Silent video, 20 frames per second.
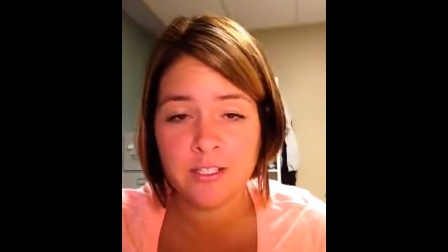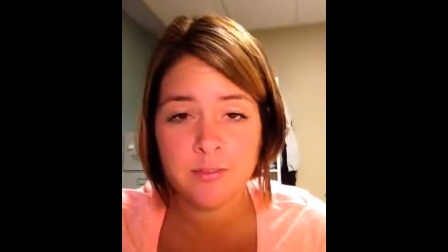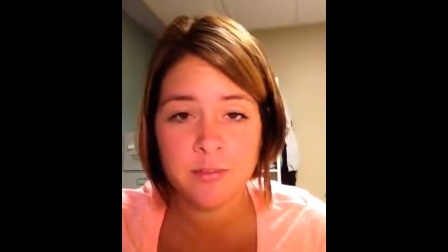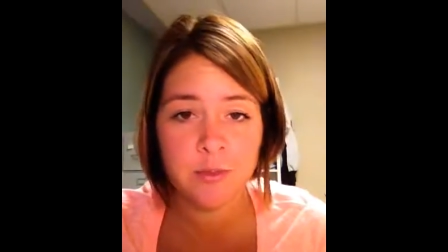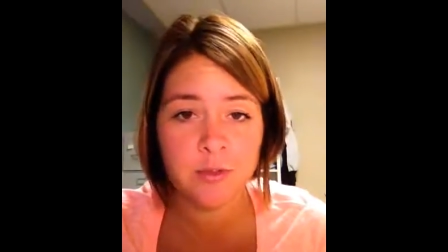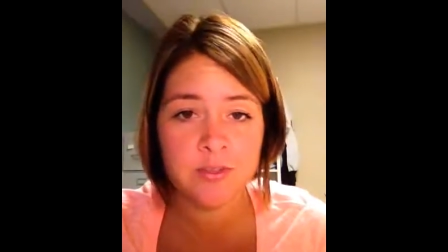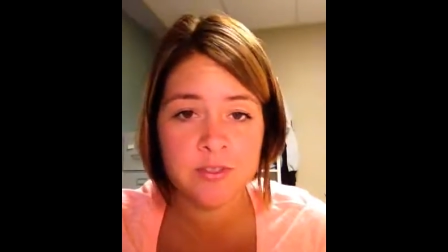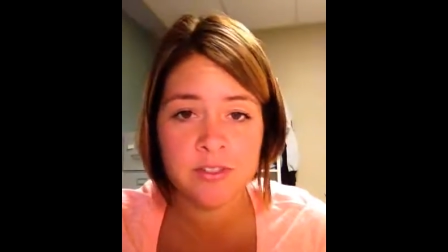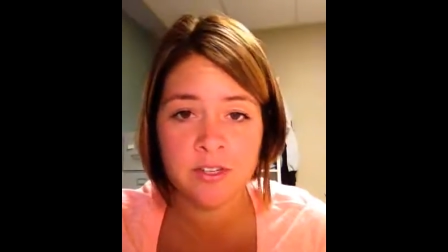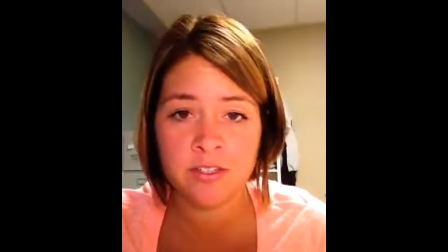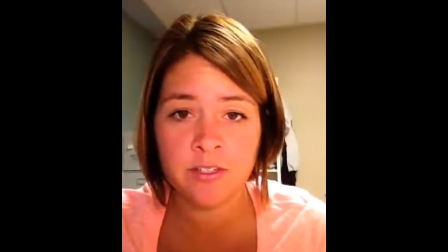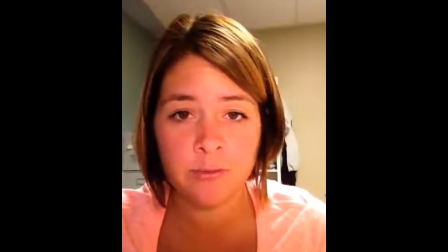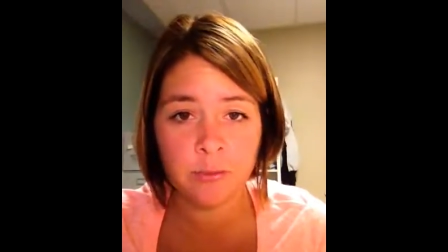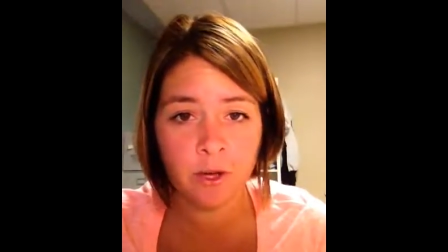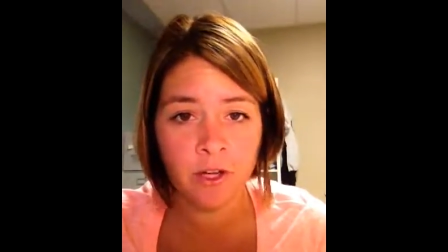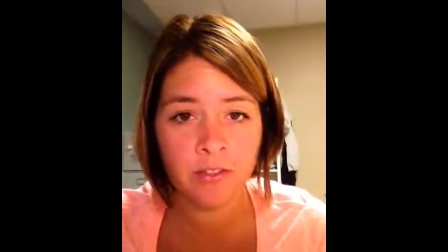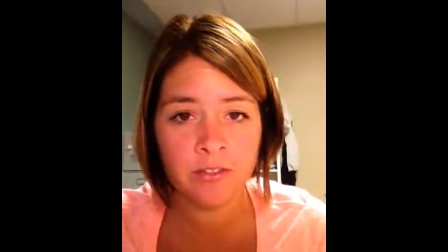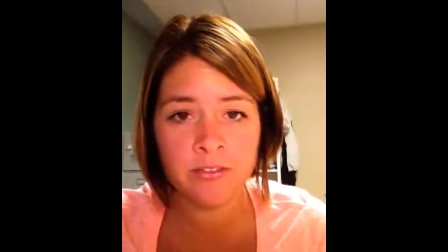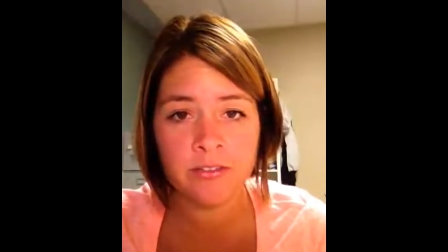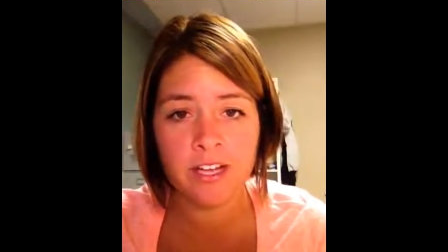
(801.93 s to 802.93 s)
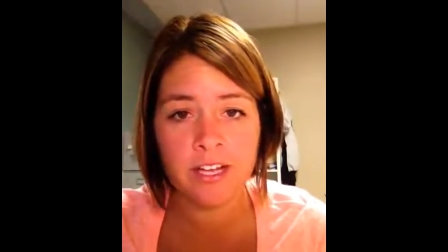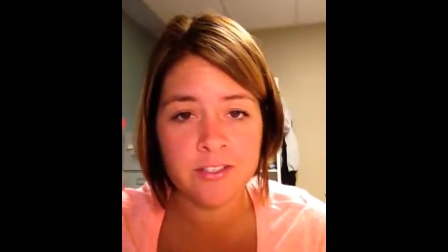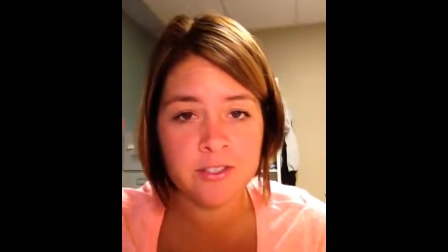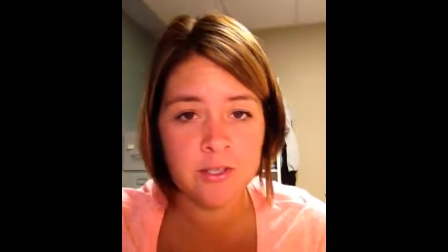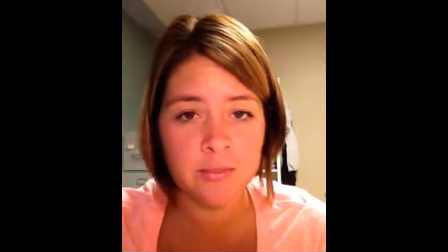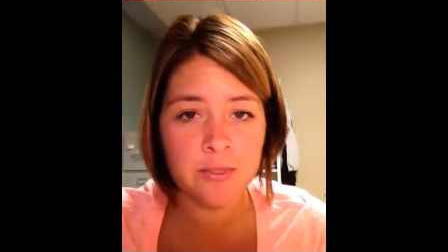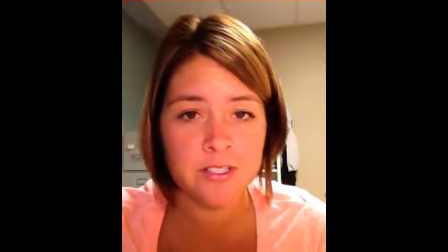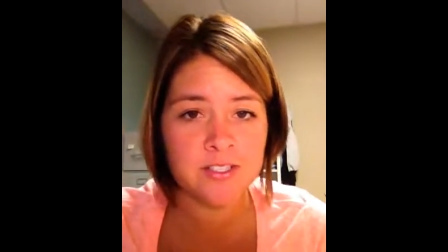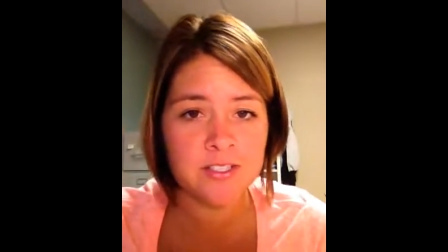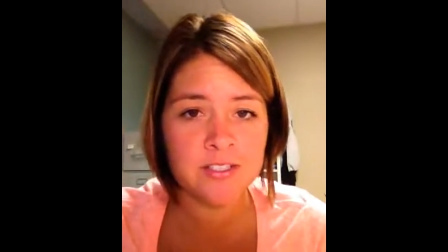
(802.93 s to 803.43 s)
to post on your wall. That's
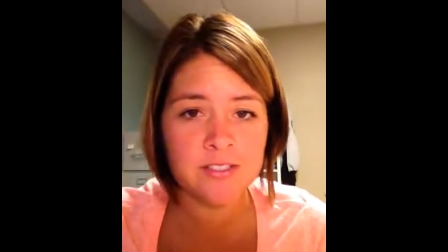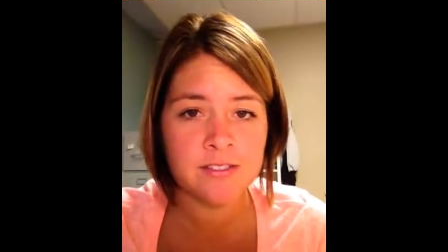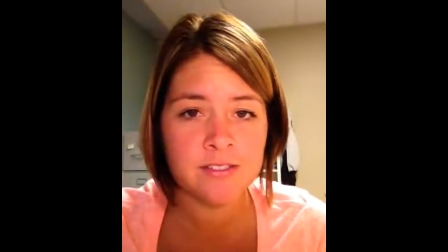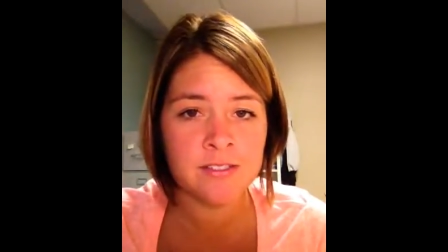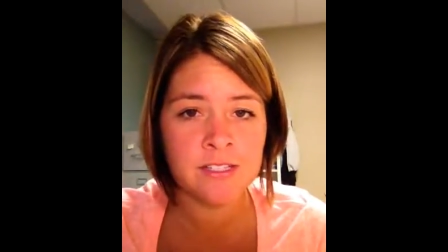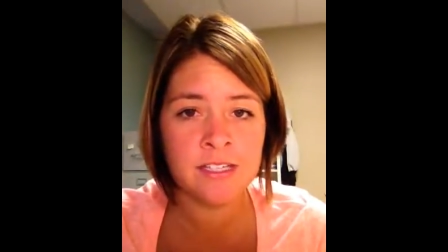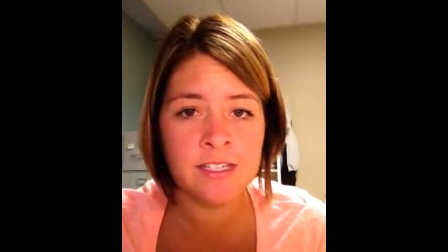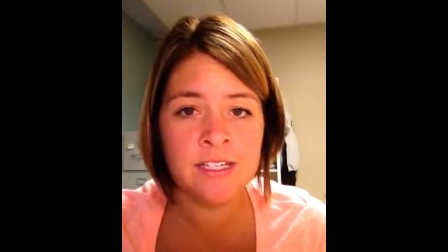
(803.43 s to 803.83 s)
your business.